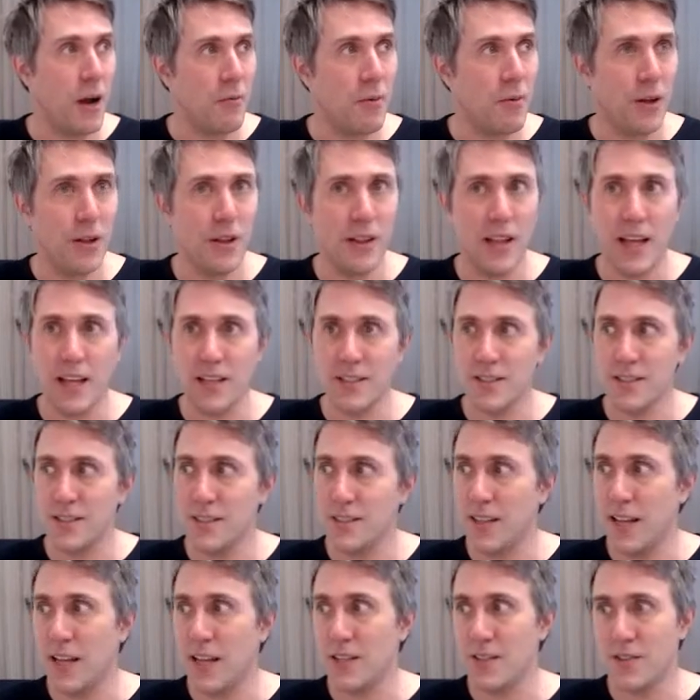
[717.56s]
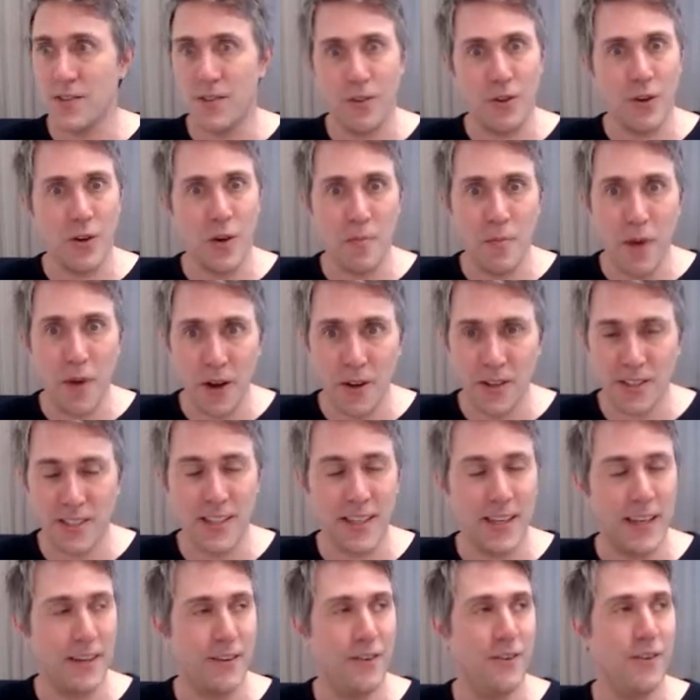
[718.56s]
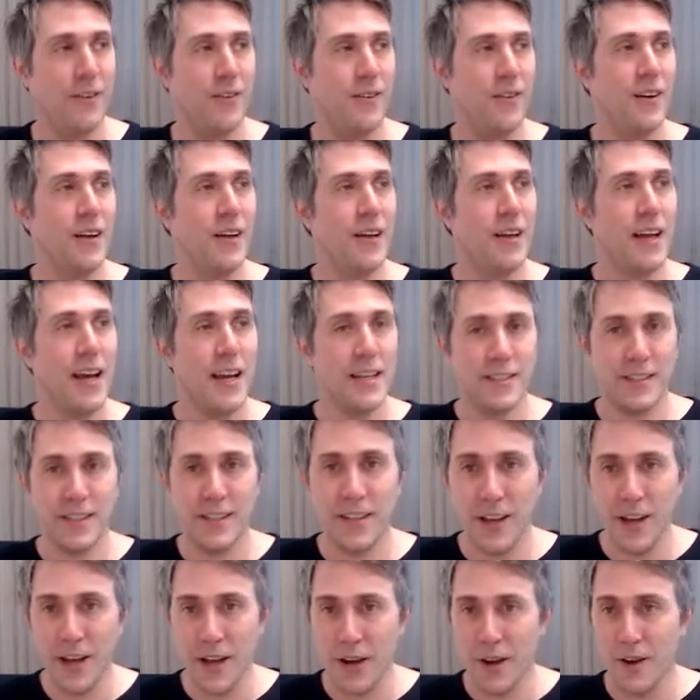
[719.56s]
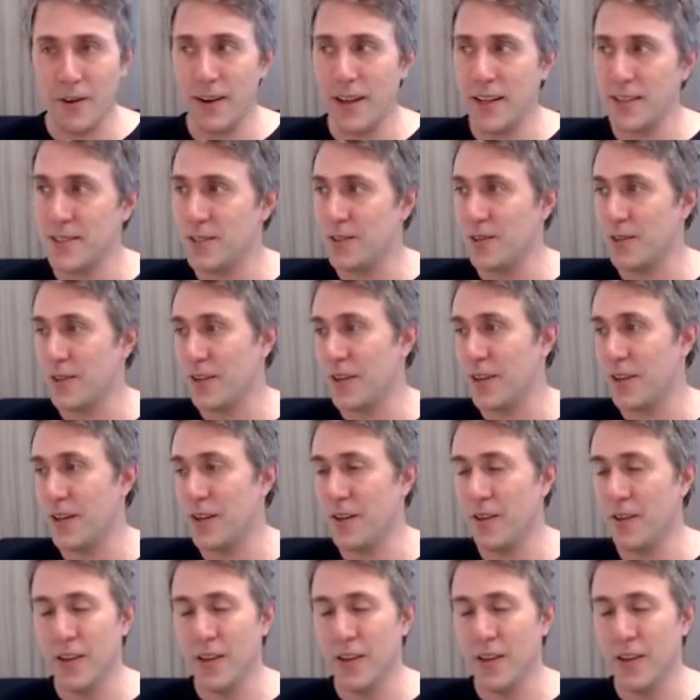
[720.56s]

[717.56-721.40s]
let's look at marketing or SEO, let's look at